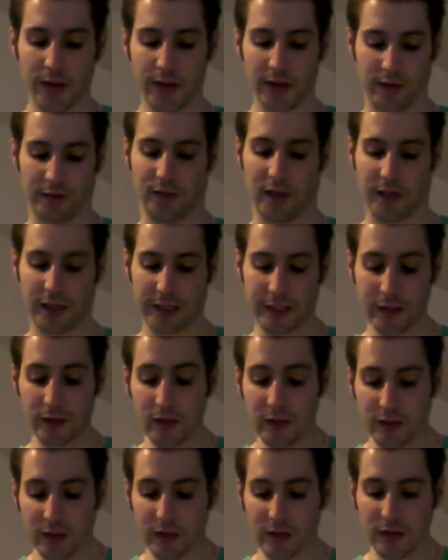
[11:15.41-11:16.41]
If I
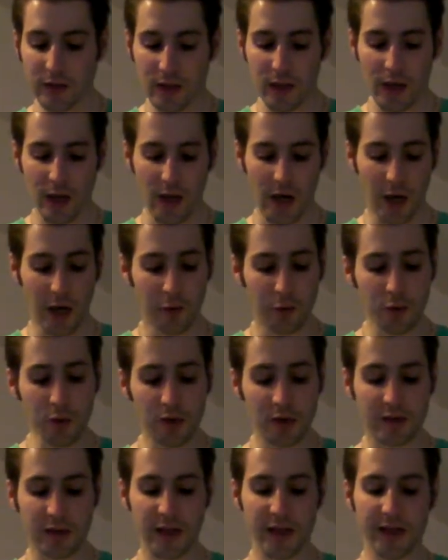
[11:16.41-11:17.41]
could, I
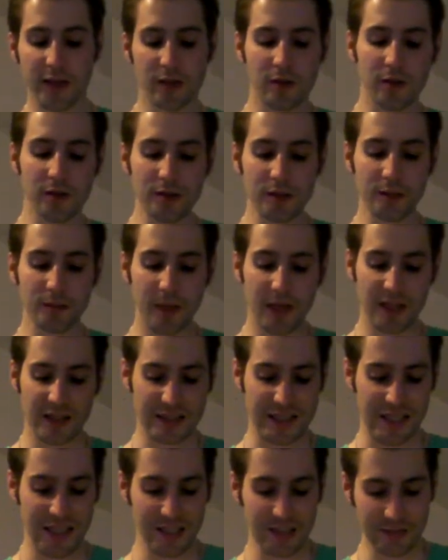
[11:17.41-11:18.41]
would take on
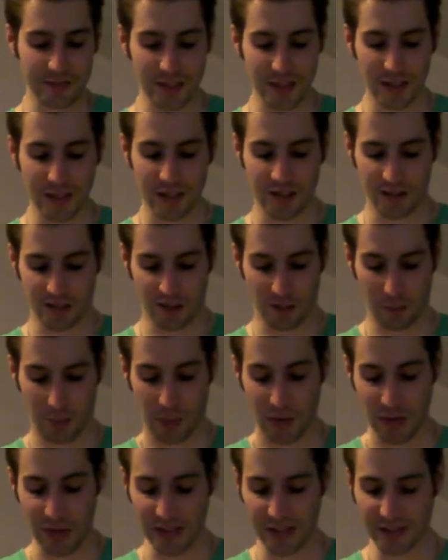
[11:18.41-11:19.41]
myself the
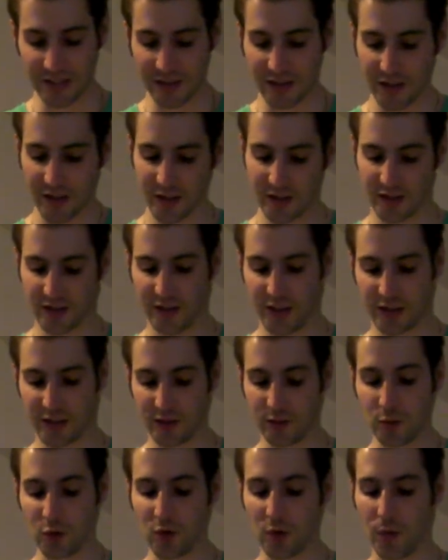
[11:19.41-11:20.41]
burden that
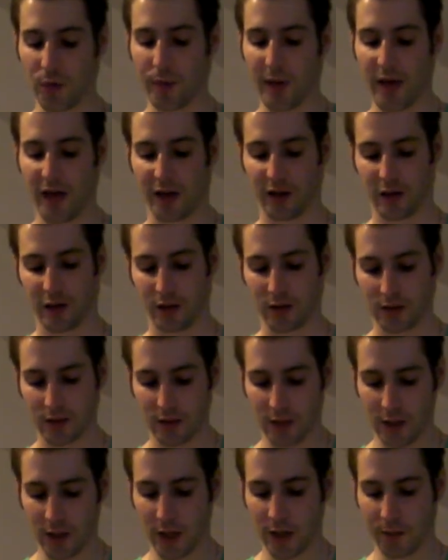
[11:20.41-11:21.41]
you do bear.
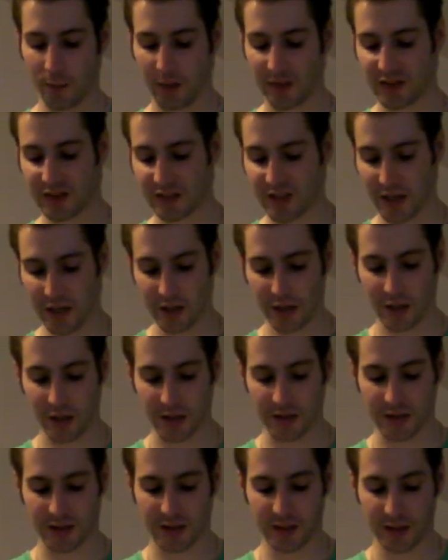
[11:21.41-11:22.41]
But there
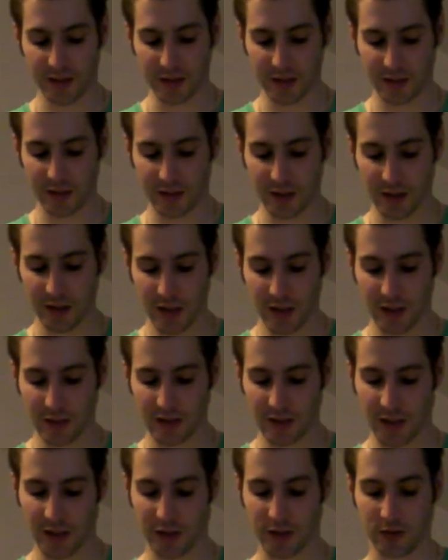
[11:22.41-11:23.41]
are things
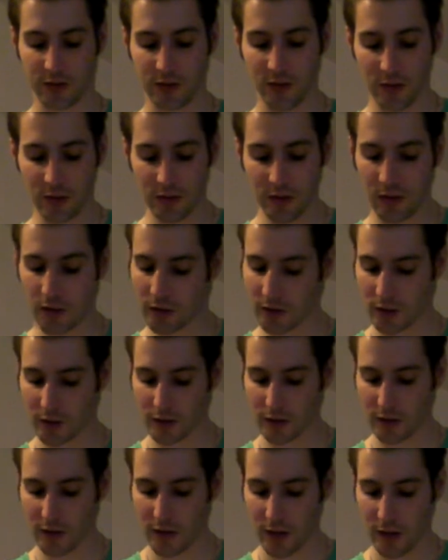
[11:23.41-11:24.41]
that you know not,
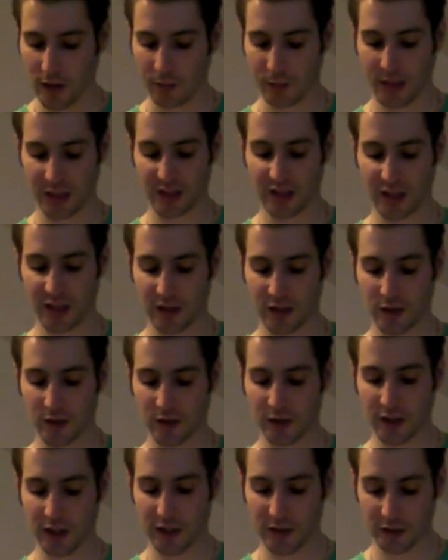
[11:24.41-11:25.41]
but that you
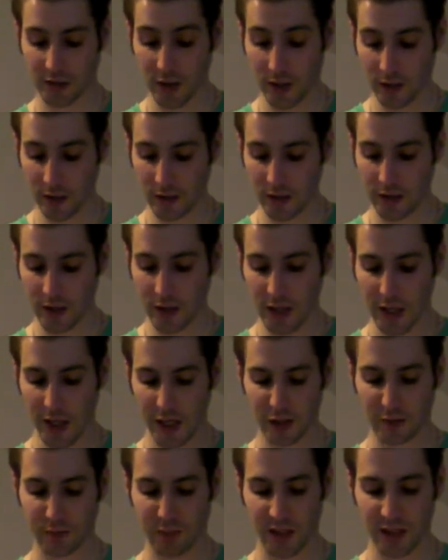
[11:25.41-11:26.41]
shall know,
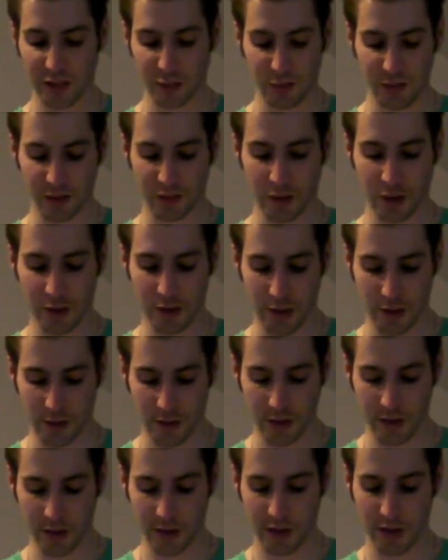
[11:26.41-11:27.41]
and bless me for
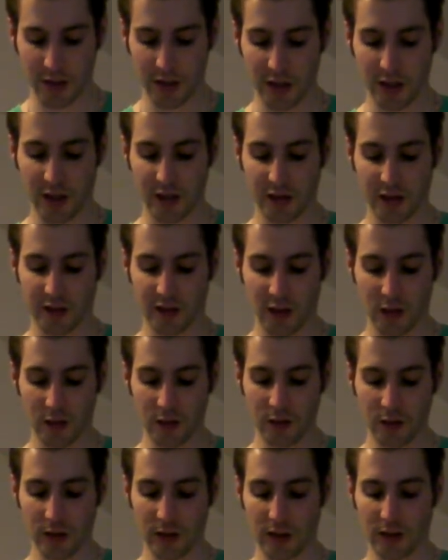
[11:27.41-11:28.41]
knowing,
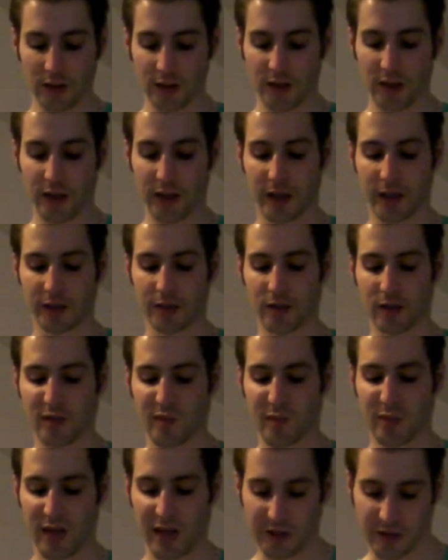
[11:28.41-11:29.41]
though they are not
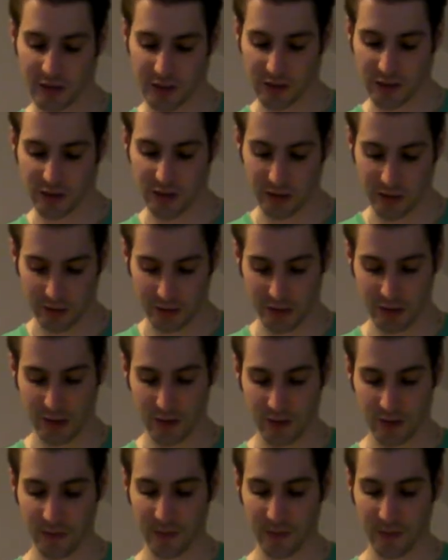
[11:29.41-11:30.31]
pleasant things.